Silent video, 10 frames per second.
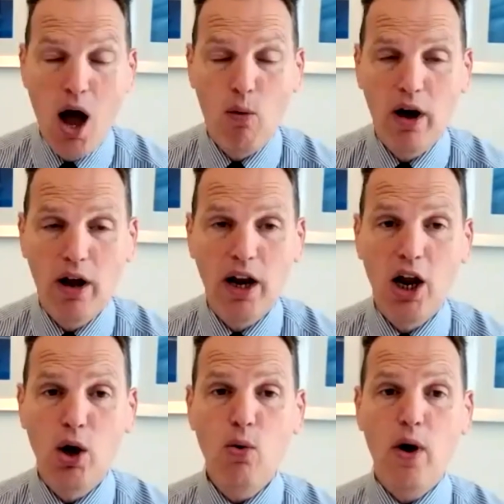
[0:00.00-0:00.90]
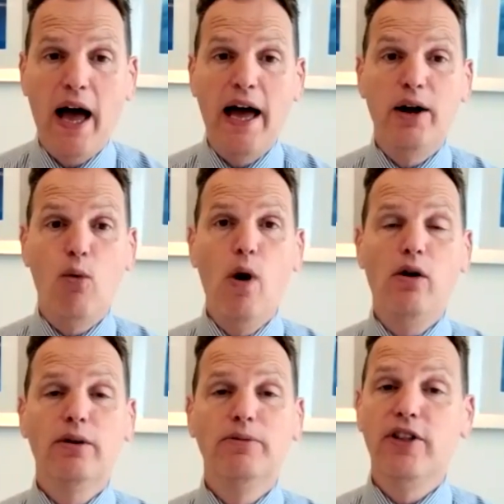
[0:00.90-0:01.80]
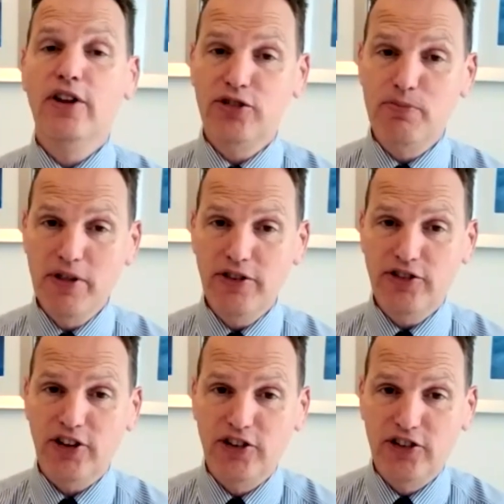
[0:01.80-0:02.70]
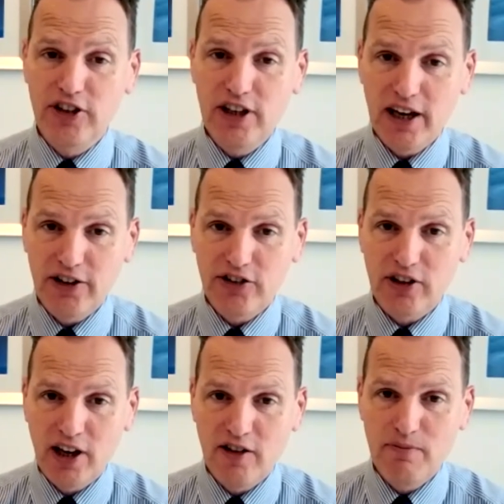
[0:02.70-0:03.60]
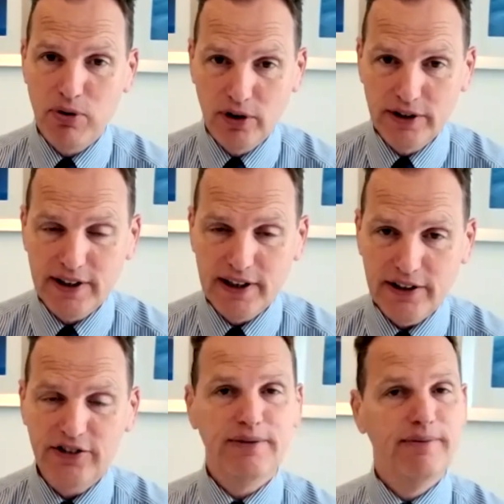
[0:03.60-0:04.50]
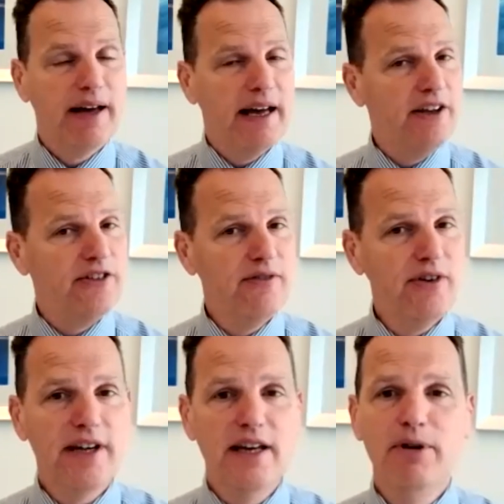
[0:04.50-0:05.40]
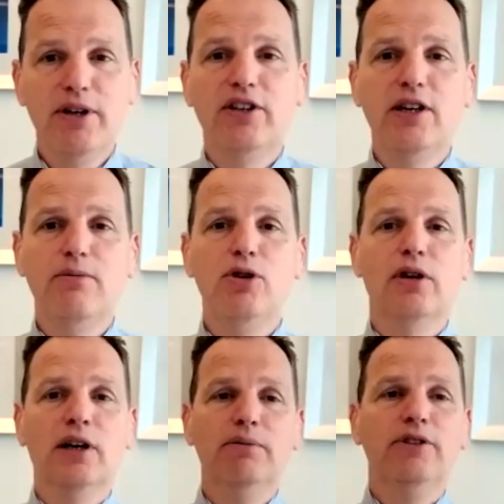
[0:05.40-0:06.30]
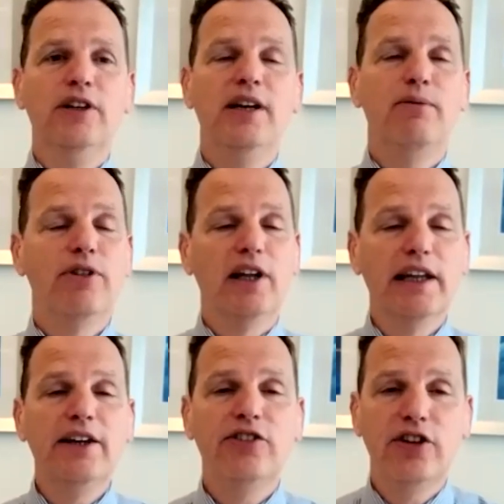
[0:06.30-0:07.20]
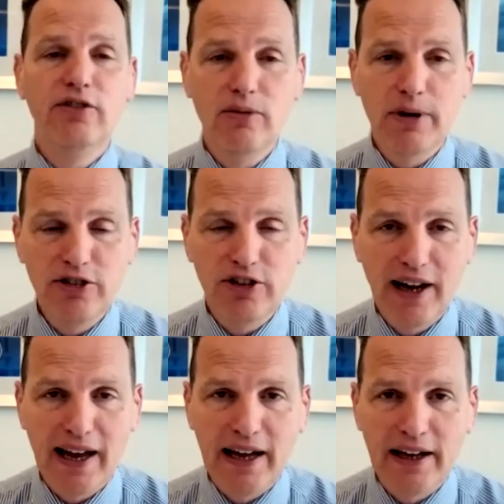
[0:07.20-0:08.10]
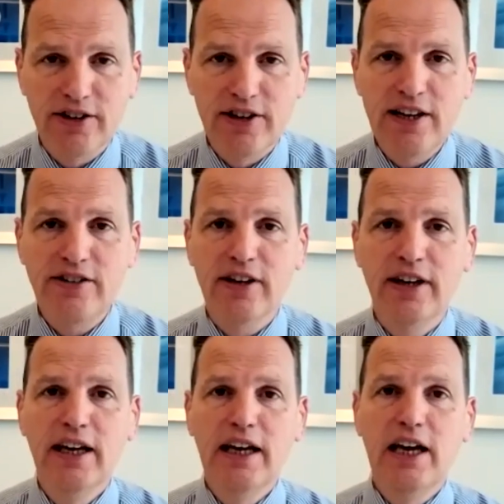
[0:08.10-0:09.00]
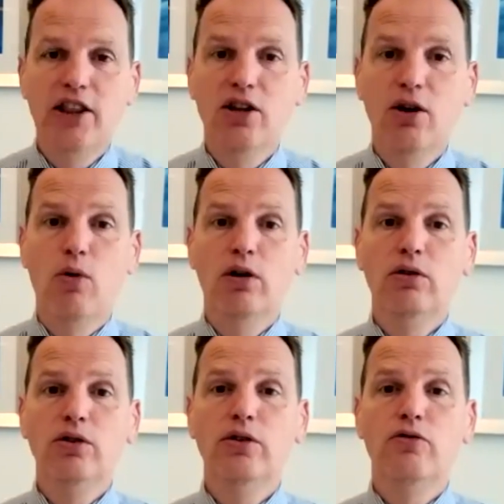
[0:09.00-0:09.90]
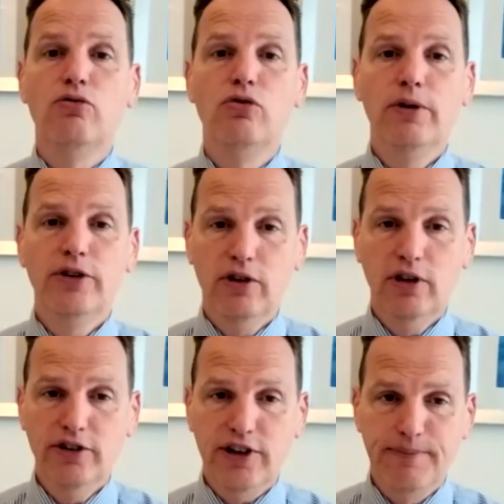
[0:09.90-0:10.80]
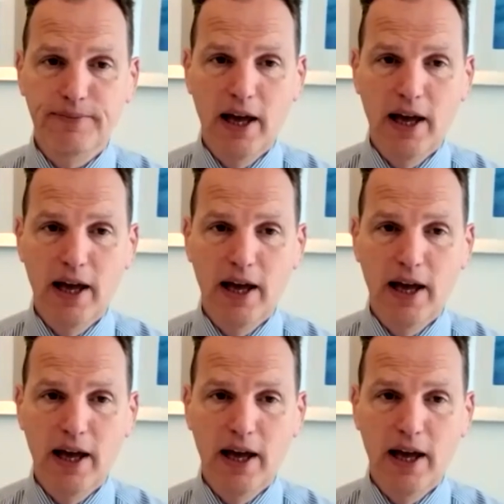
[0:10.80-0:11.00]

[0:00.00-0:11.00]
Well, hello and welcome to this month's CSF podcast. As ever, aiming to keep you up to date with the latest information and data in the world of rheumatology.